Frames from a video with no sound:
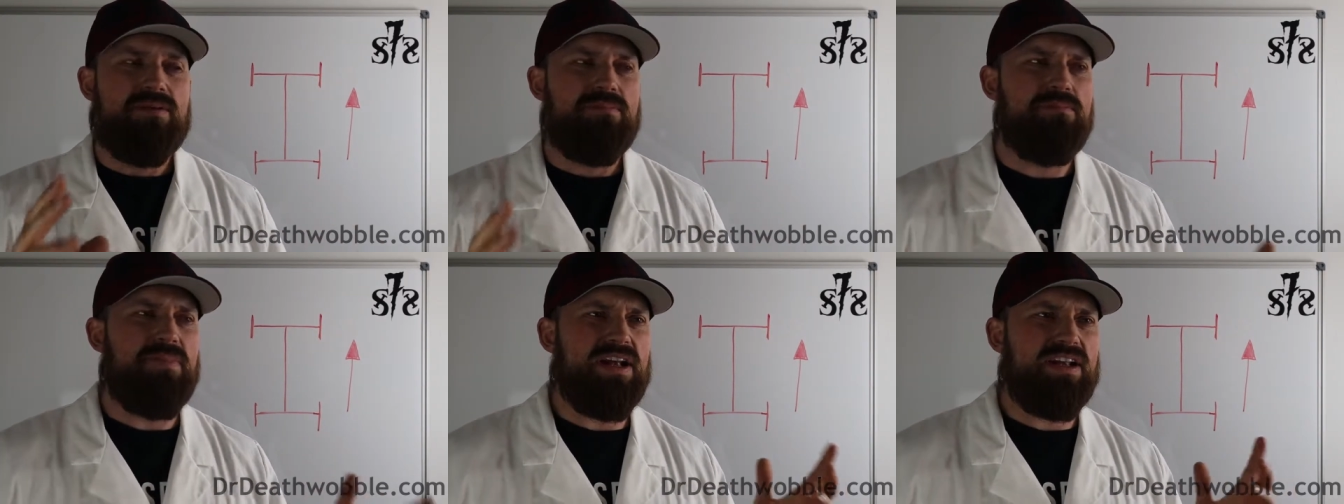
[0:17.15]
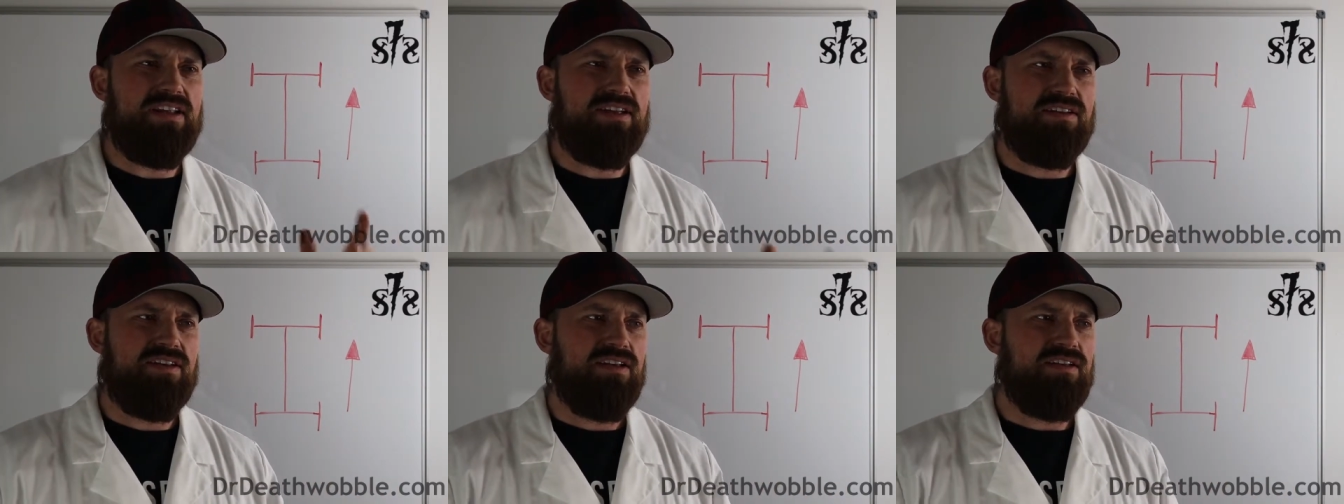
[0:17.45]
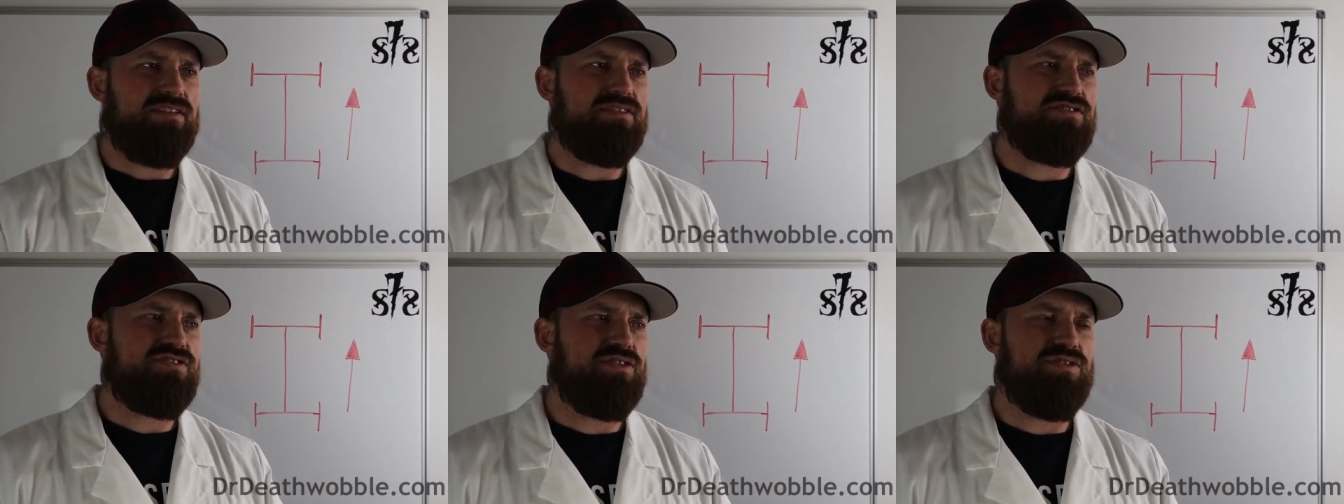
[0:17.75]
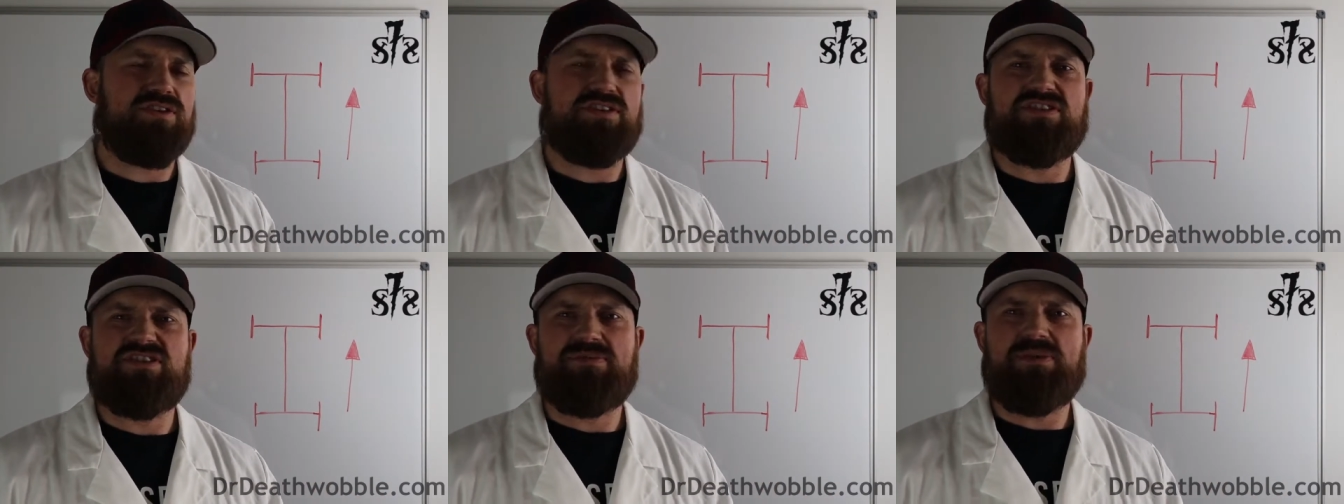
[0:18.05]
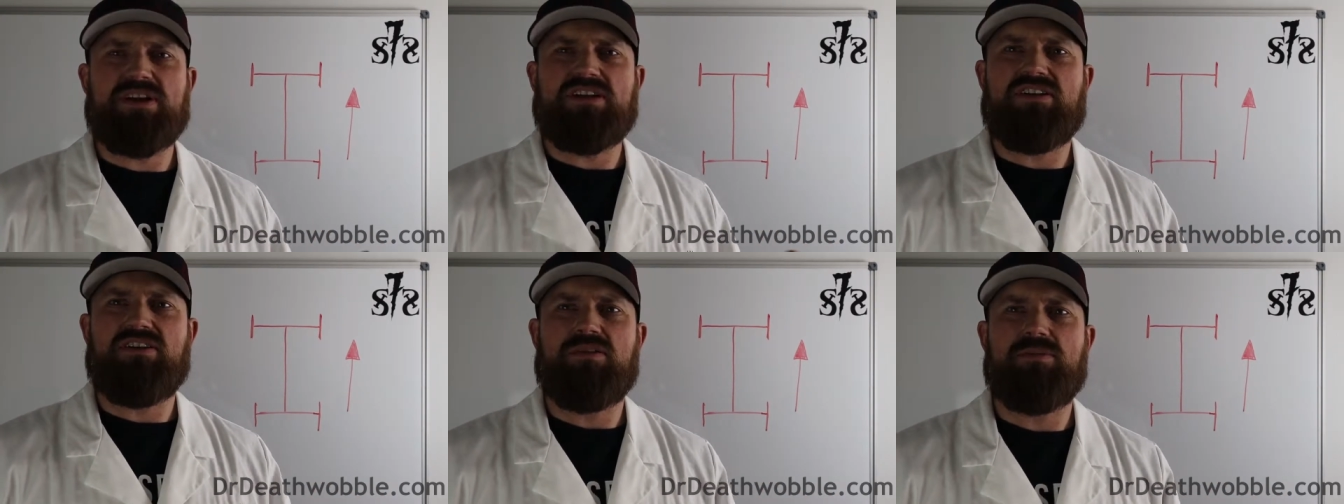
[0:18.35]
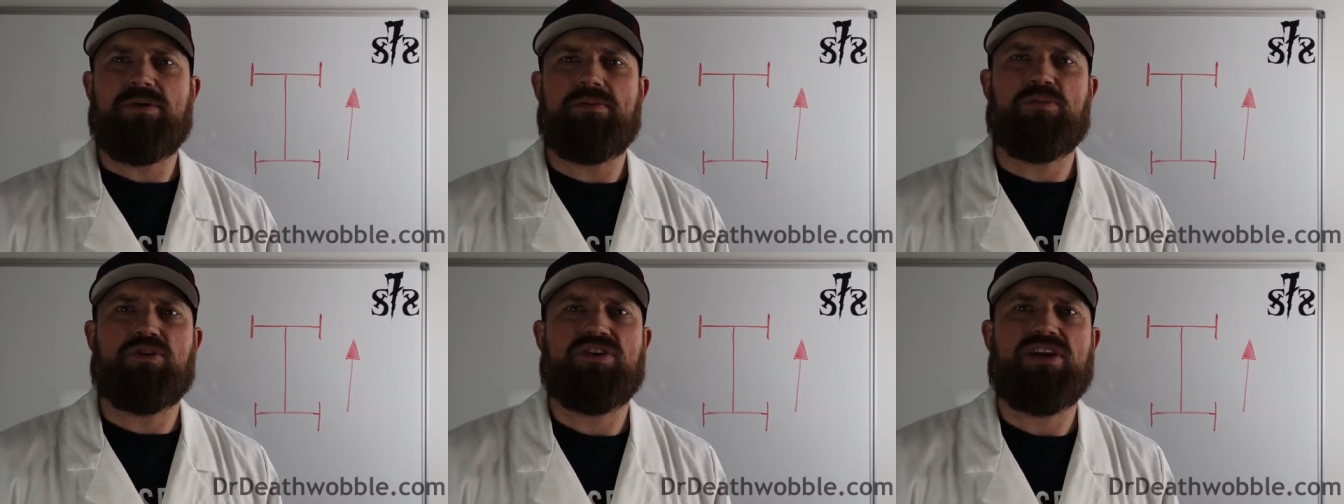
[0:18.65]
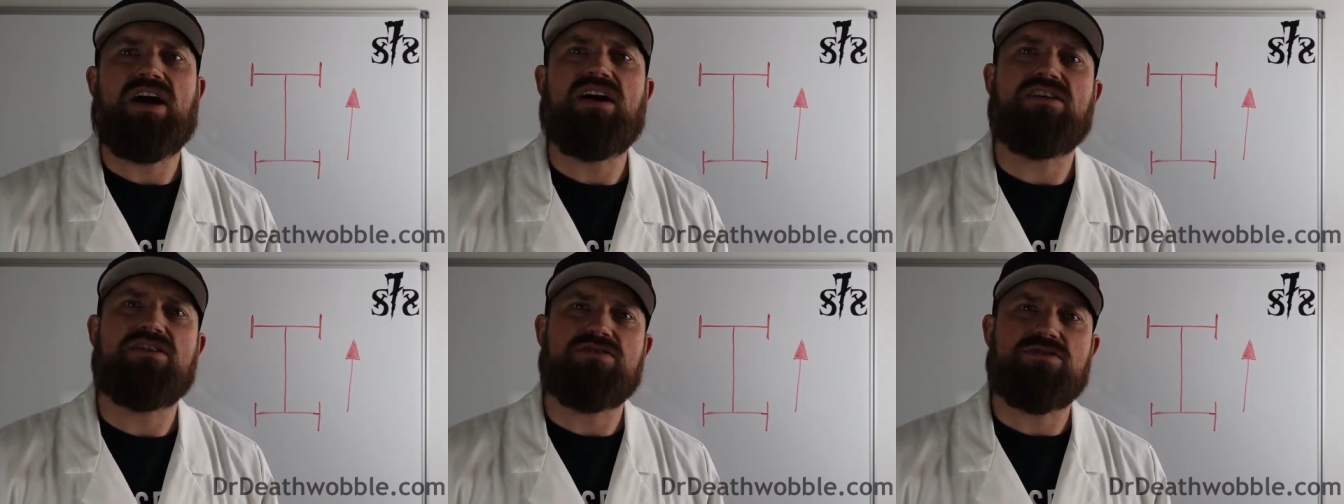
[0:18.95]
making it so you can speak a little bit more
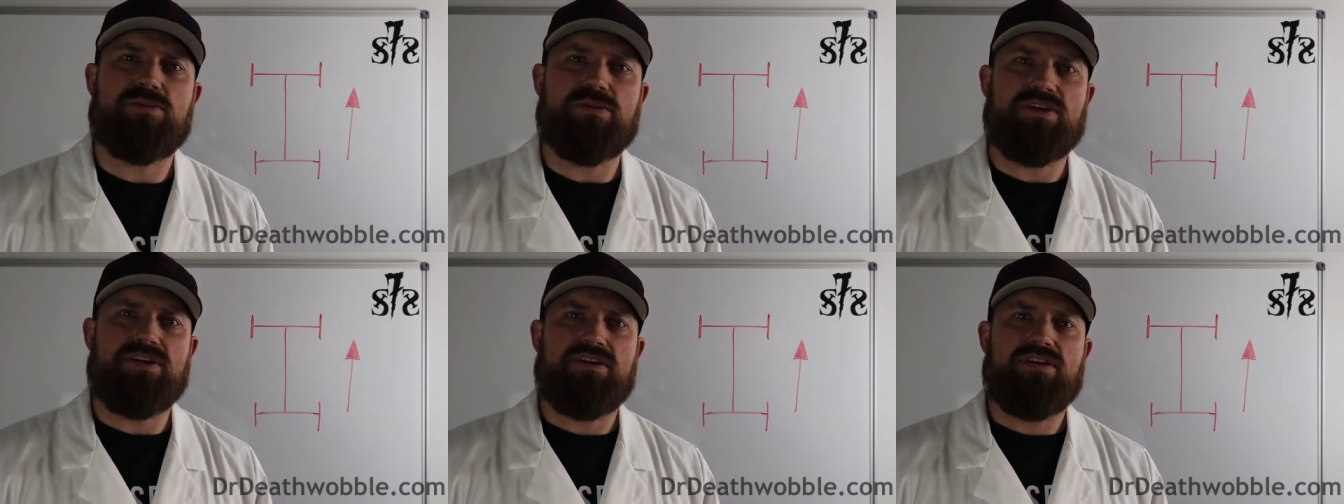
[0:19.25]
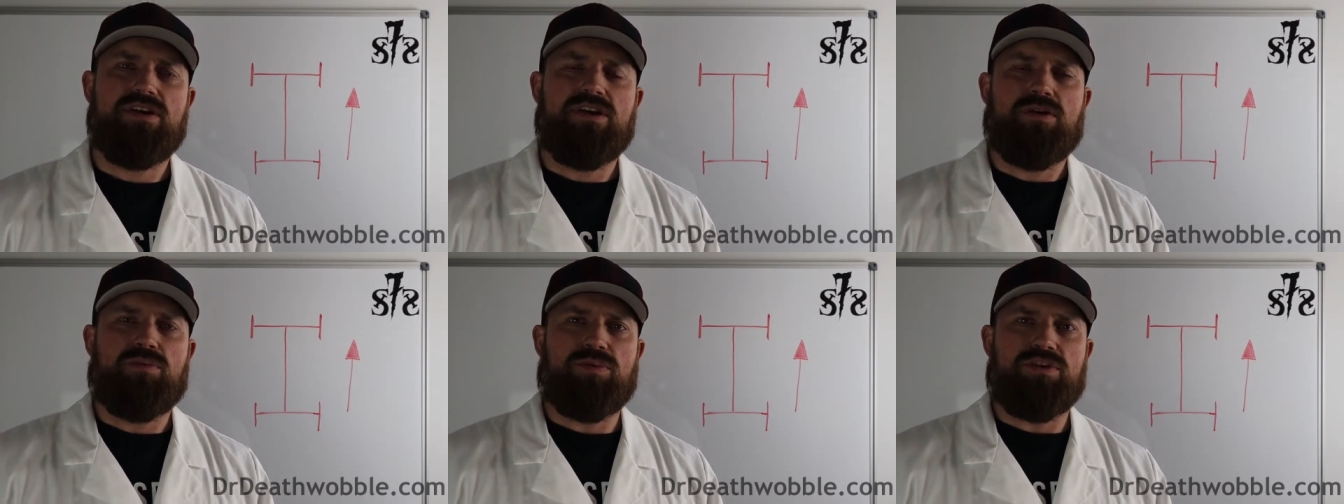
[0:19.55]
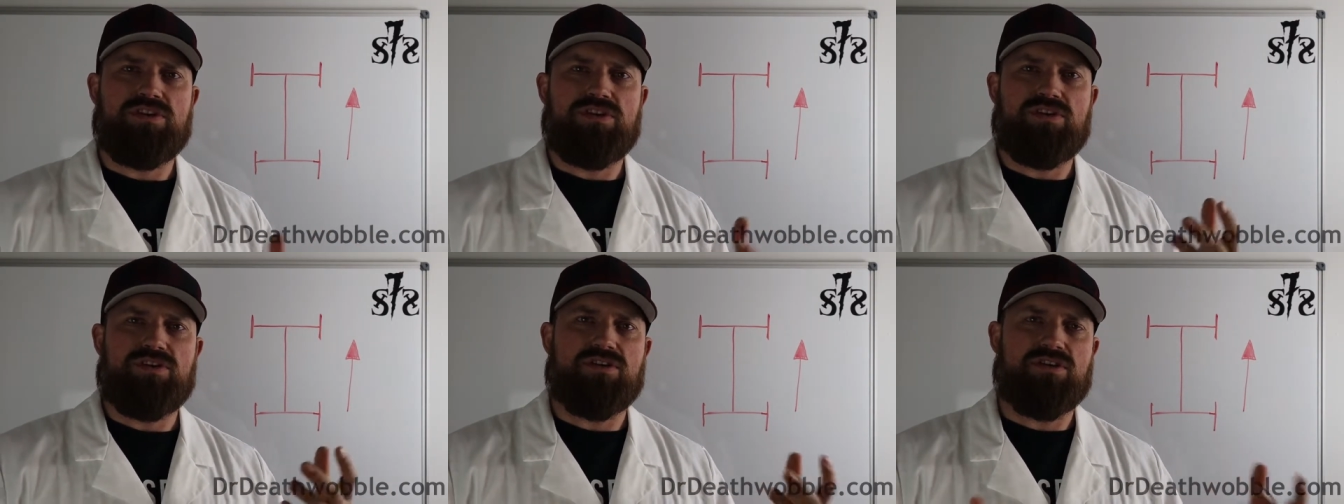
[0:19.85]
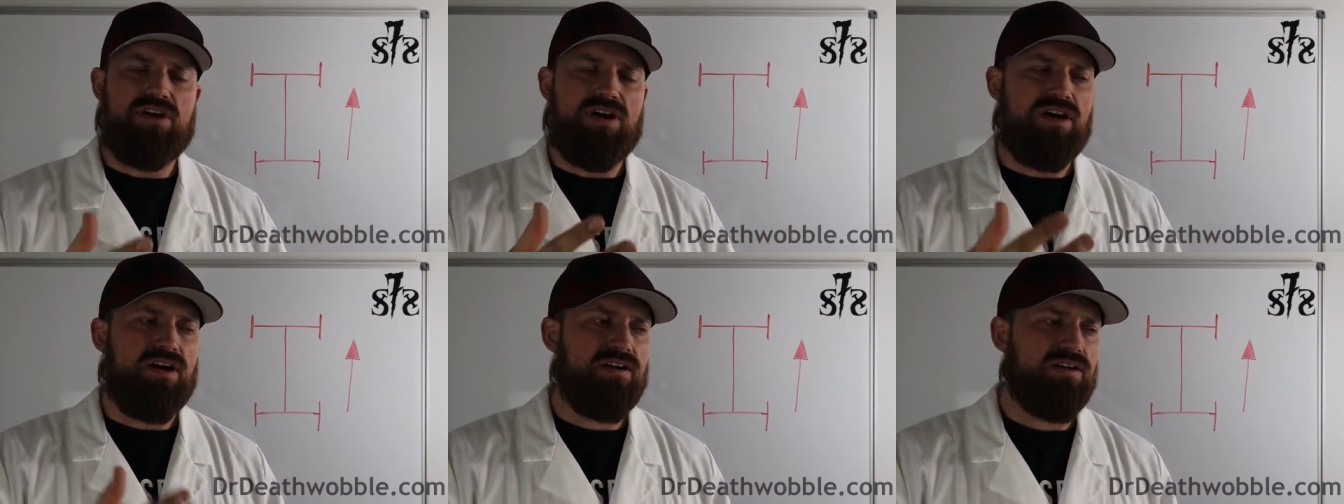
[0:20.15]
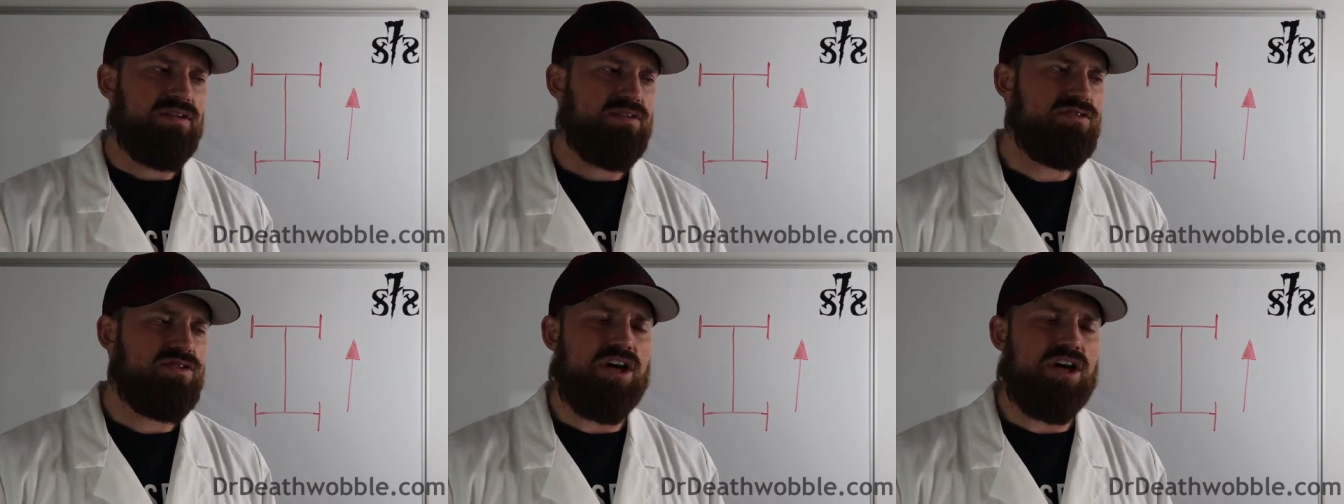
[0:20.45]
knowledgeably when you're uh,